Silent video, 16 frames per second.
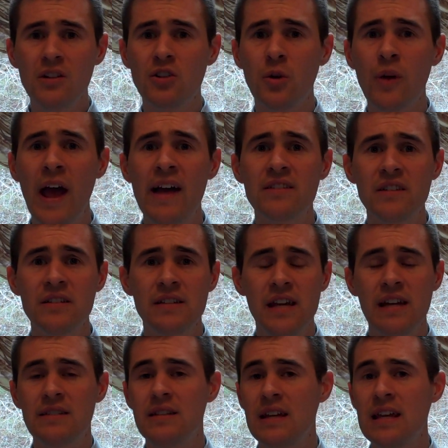don't
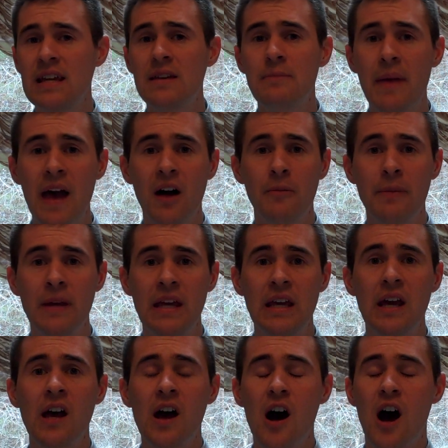hesitate to email
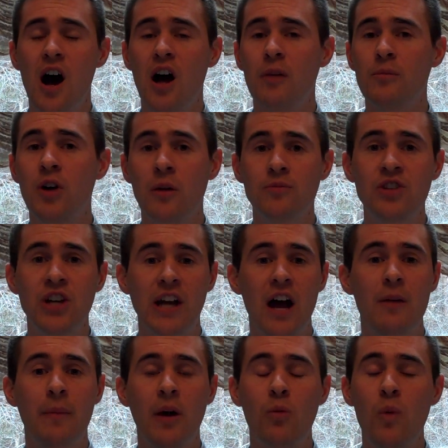me. Come check
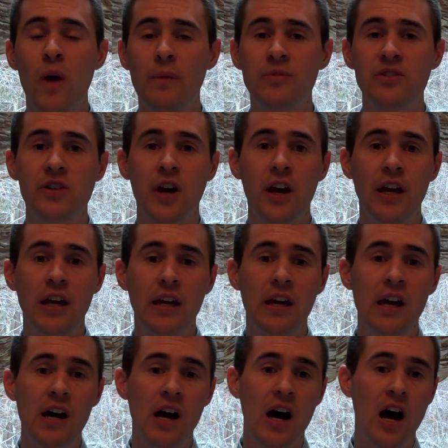out my website.
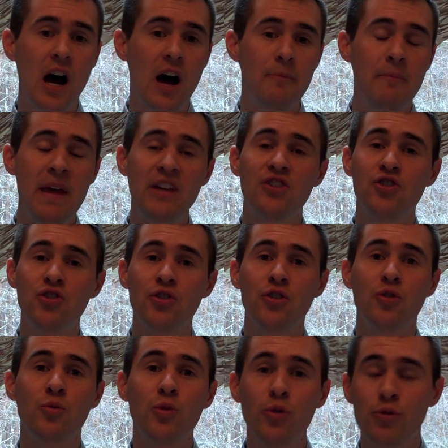Make sure
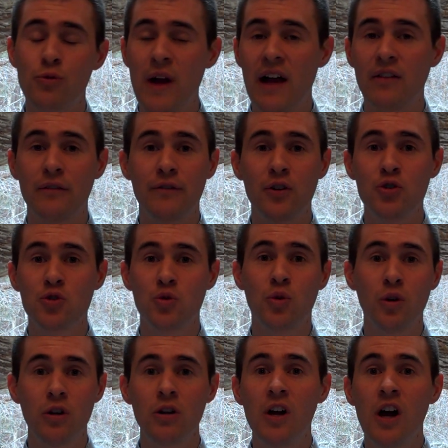you root around the
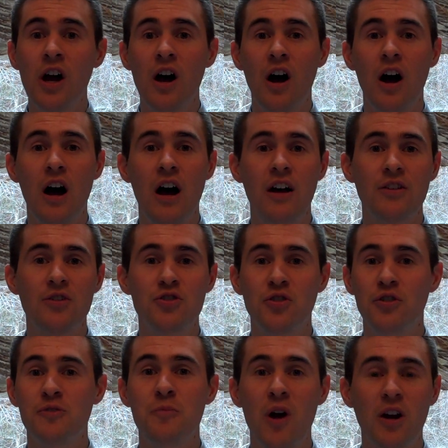virtual
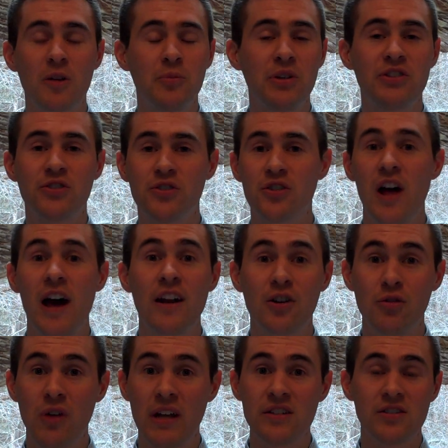insurance marketplace because there's a lot of
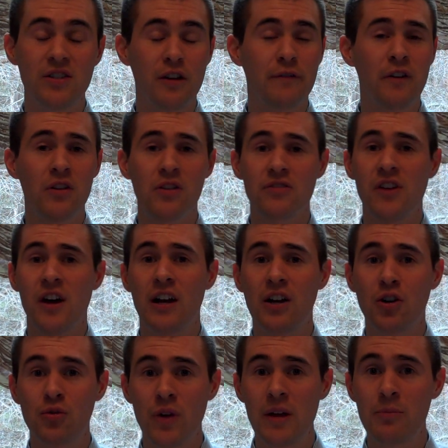great stuff here. There's a lot
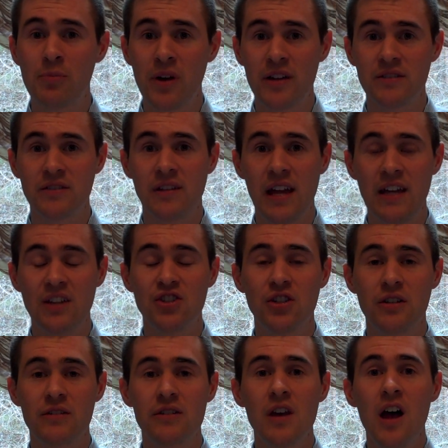of great
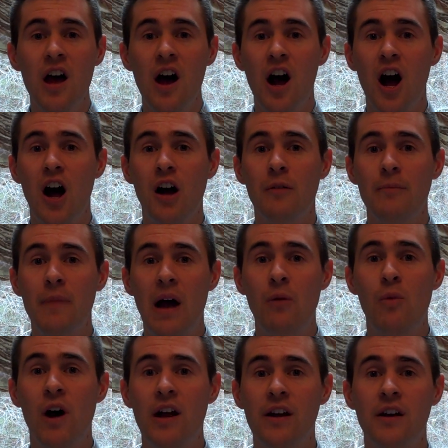presentations. I
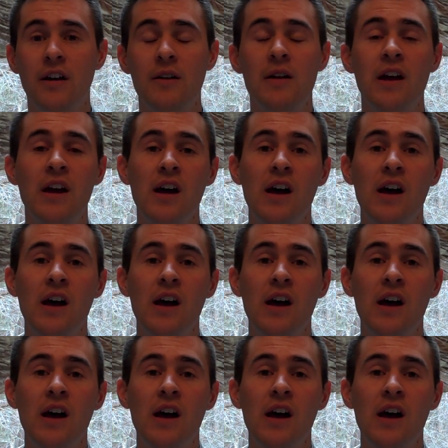want to,